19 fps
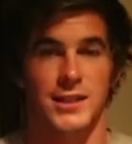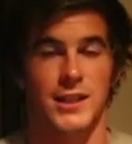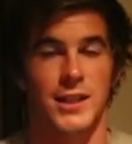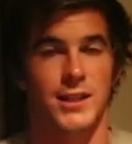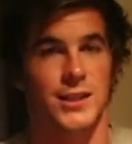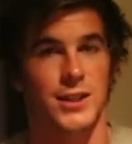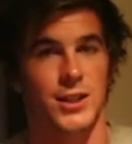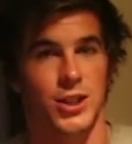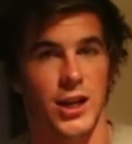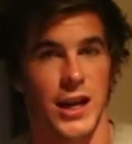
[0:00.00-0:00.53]
It's
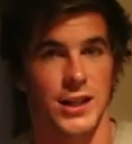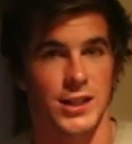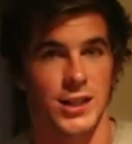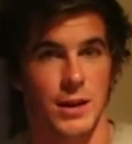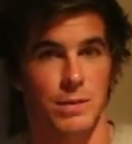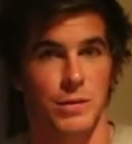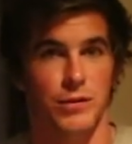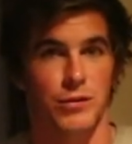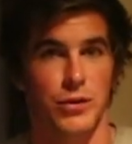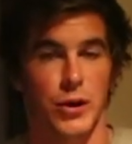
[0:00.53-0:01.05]
easy to change
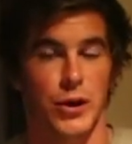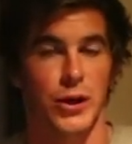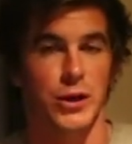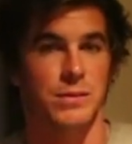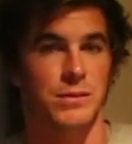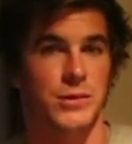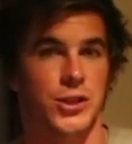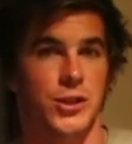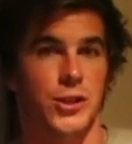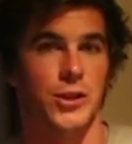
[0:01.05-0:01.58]
up if you want
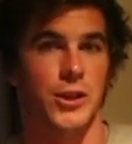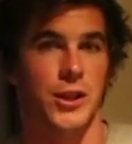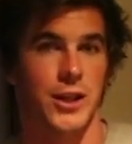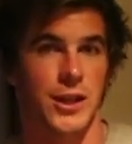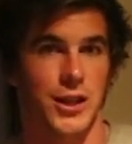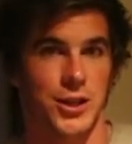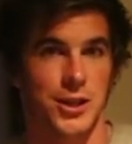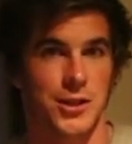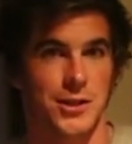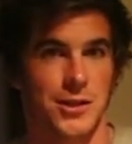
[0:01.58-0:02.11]
to suit the
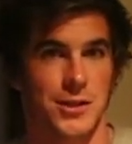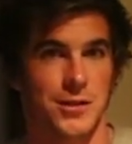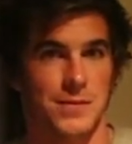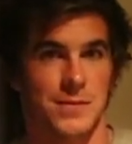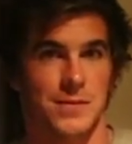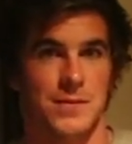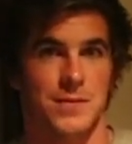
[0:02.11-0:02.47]
conditions.